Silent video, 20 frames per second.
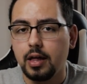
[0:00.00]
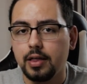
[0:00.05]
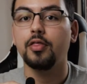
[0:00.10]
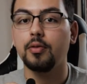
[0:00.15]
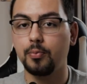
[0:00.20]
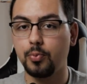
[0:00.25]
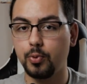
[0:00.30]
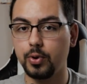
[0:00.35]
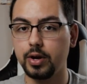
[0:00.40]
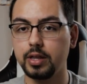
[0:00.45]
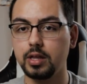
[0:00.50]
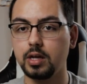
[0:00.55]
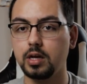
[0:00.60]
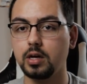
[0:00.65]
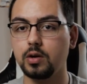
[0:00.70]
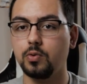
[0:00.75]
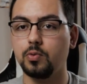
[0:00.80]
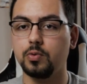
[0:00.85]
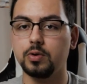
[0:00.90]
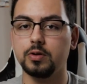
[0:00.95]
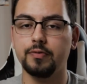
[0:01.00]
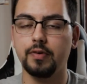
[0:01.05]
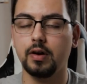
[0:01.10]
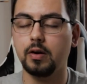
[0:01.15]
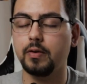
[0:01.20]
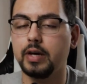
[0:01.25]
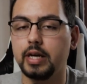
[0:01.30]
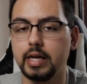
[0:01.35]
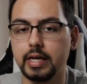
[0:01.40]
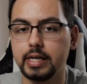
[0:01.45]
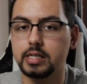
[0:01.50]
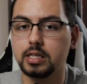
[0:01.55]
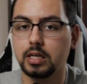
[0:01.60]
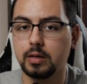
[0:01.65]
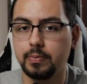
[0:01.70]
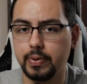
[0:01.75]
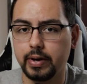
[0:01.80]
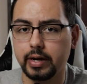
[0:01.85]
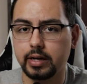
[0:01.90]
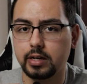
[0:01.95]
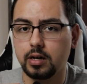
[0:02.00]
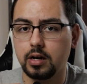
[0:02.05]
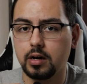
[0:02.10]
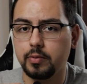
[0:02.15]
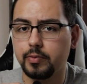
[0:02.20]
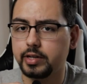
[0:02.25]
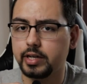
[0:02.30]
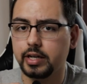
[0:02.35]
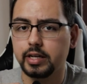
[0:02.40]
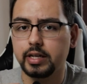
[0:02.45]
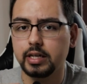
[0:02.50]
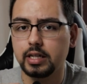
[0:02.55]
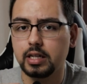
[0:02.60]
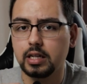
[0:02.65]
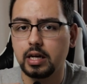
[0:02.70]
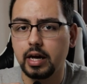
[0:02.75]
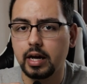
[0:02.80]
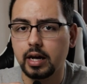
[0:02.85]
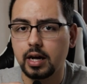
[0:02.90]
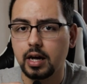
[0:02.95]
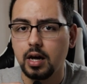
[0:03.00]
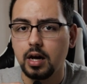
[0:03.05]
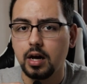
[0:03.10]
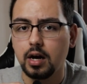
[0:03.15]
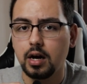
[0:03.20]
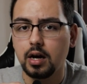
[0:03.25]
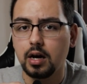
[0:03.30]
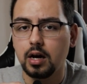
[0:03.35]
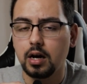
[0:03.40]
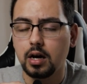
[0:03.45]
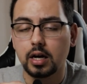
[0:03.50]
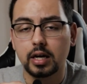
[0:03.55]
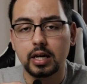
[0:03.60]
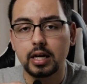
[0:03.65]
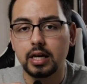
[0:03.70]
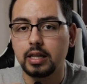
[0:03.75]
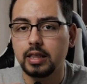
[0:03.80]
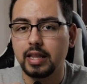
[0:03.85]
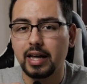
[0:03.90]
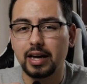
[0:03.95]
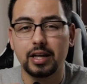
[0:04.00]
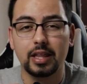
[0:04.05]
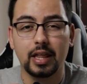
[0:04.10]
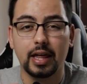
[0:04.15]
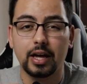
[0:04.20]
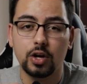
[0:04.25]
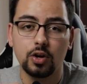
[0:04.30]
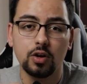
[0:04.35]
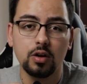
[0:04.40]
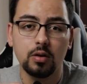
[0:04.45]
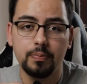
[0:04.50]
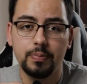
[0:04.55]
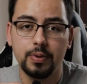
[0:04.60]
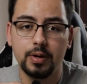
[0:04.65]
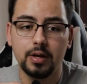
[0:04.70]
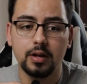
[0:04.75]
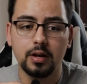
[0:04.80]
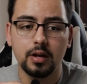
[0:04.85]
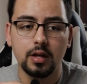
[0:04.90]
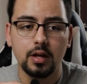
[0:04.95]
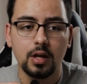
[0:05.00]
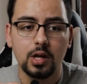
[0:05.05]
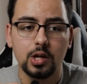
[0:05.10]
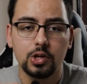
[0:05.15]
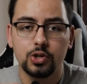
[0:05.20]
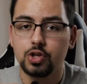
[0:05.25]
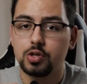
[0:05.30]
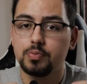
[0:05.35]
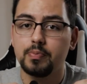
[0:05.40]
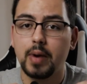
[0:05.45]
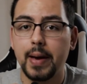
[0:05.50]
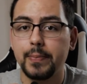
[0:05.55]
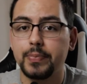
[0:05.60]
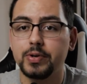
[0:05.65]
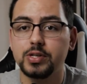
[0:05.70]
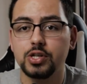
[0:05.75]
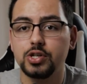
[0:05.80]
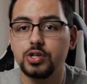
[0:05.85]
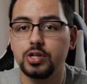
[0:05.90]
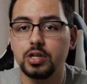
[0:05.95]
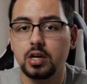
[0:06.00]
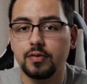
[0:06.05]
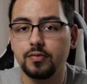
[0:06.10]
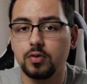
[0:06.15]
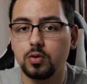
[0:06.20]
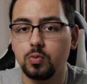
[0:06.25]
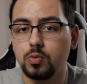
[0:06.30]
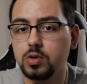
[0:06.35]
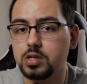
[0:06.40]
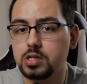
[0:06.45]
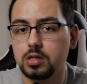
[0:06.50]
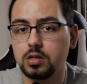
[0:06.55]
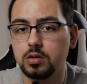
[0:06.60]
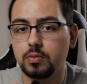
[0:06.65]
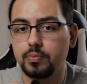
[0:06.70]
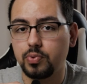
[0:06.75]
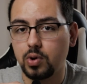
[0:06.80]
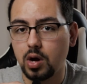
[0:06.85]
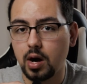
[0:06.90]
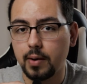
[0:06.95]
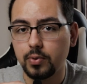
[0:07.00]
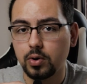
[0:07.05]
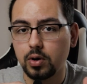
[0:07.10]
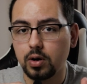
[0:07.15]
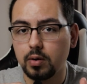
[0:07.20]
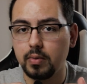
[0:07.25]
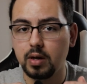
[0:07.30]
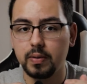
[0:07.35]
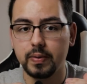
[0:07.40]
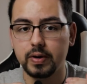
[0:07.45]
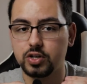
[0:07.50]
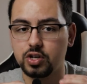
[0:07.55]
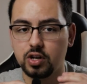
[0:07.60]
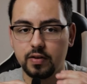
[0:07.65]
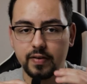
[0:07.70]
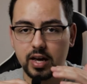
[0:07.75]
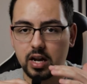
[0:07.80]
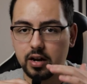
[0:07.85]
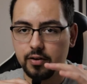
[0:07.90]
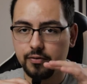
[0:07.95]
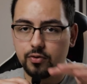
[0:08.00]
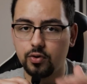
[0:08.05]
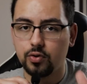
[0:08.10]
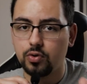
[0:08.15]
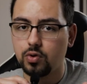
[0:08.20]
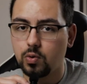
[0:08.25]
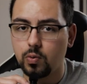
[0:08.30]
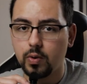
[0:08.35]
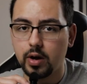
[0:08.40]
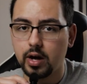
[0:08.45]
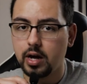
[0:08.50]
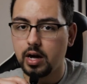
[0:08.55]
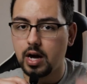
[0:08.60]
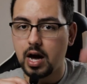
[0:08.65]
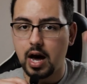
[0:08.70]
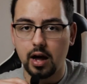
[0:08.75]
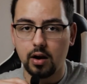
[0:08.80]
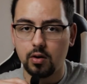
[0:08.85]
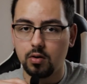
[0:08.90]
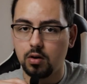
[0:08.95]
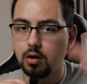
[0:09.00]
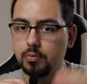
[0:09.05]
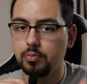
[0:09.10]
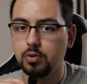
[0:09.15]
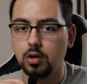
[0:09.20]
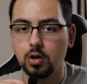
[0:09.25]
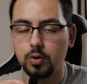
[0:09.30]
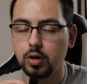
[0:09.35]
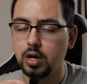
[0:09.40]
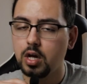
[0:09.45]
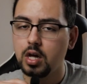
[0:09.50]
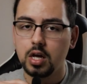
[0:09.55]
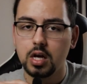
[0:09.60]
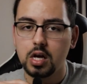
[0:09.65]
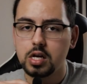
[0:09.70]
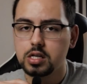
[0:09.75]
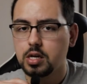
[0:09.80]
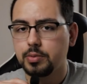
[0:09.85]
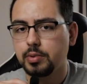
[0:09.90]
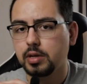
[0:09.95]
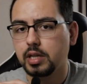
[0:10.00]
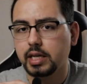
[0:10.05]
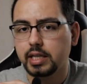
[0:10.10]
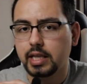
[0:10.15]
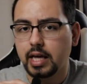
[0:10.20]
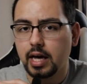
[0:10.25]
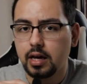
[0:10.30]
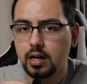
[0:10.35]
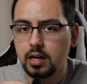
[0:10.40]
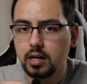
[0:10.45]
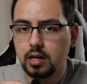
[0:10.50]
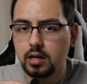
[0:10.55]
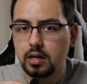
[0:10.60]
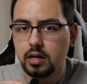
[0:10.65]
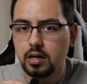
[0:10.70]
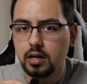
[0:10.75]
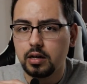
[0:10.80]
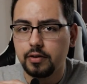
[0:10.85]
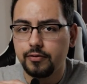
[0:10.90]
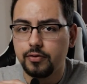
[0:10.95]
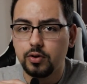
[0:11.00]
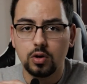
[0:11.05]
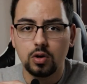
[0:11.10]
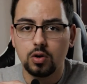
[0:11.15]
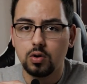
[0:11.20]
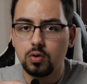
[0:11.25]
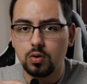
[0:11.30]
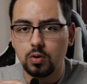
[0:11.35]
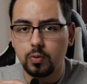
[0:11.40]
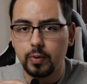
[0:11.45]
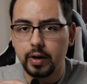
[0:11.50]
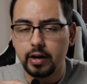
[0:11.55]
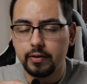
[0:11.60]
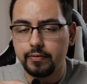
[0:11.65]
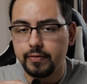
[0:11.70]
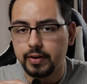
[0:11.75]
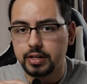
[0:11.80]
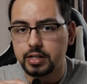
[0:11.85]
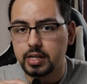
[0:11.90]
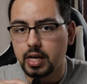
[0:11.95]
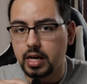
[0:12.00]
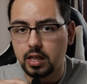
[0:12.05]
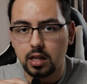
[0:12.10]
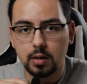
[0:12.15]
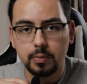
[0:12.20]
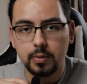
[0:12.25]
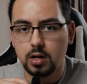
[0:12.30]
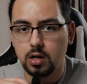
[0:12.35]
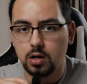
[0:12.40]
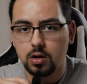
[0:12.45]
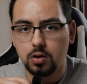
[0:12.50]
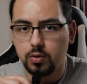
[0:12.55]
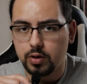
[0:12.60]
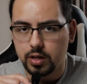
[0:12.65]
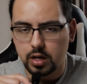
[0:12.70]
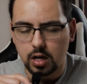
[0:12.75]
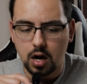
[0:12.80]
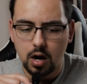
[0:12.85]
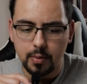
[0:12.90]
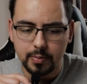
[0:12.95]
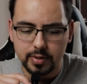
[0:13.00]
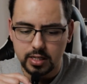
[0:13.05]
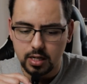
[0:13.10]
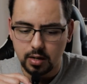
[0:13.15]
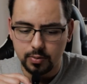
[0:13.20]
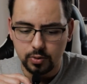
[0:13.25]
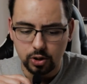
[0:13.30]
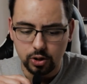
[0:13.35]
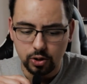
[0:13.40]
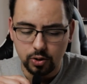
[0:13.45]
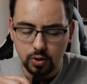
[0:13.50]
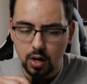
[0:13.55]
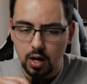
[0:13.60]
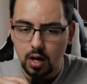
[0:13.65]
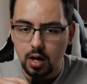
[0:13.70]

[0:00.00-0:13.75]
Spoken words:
The breathing was very easily picked up, which I didn't like. Again, that could have been just my positioning of it wasn't proper. Maybe I should have had it further away, higher up, lower, something like that. If you know a way to fix that, let me know in the comments down below.